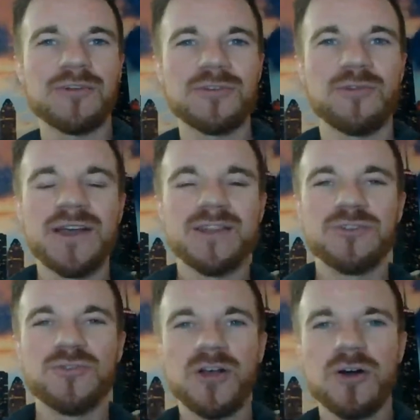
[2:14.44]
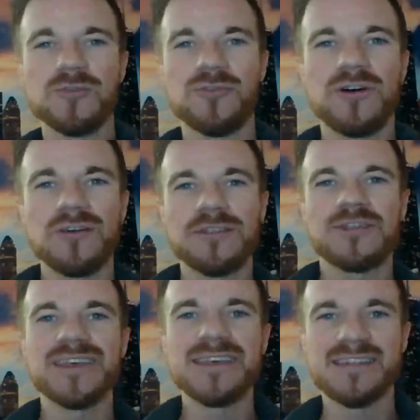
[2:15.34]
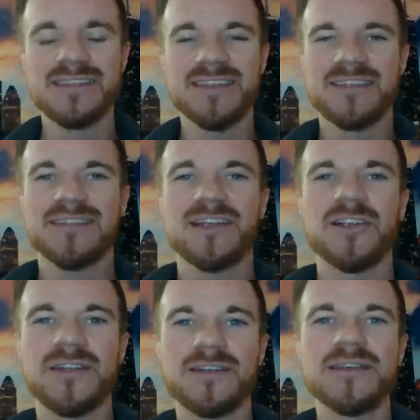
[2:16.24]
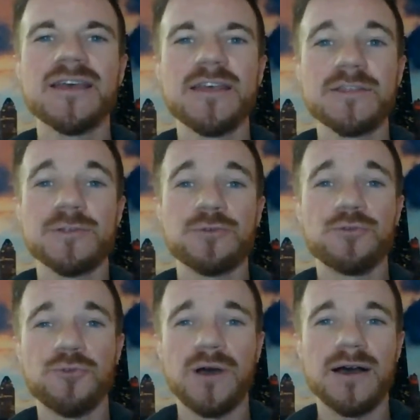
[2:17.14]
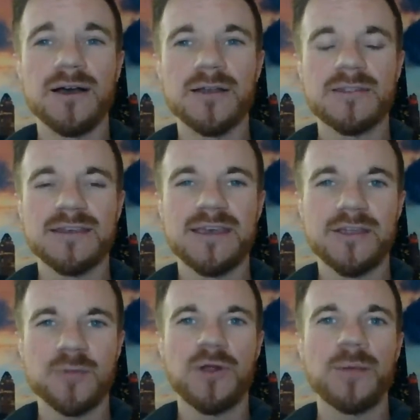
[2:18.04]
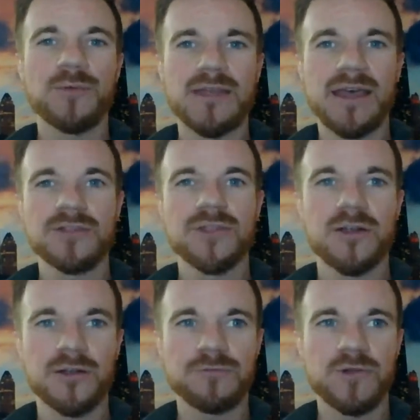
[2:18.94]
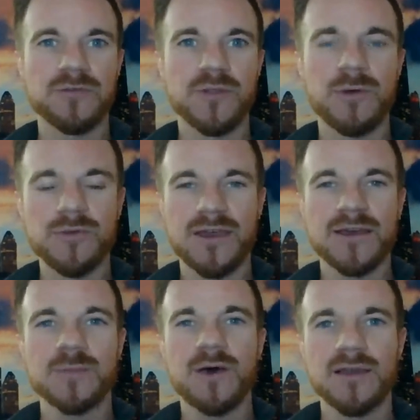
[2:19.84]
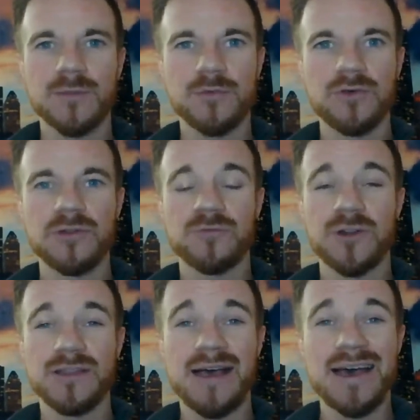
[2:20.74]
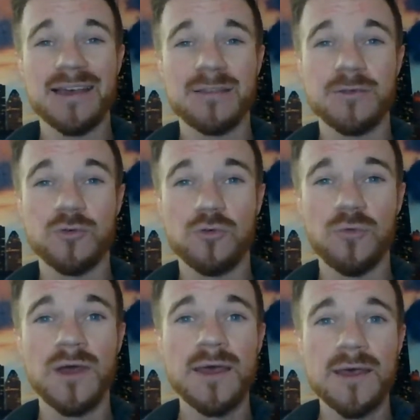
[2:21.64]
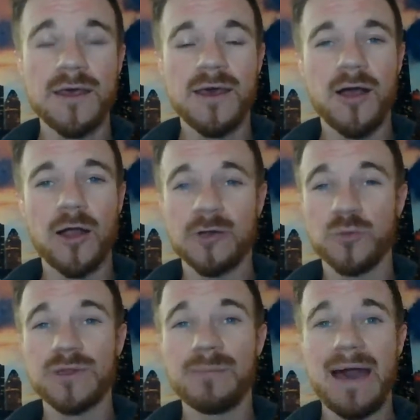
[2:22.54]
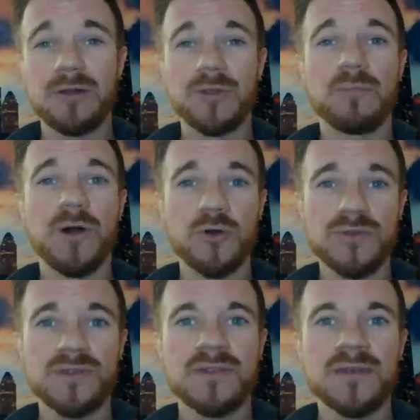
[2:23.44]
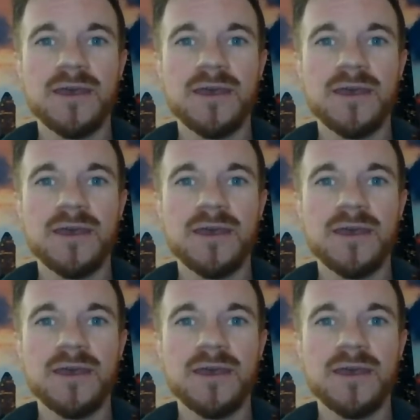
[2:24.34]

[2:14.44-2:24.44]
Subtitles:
quite doing all the things necessary to get your property out there and in front of the most eyes possible and in front of the eyes who arguably matter the most.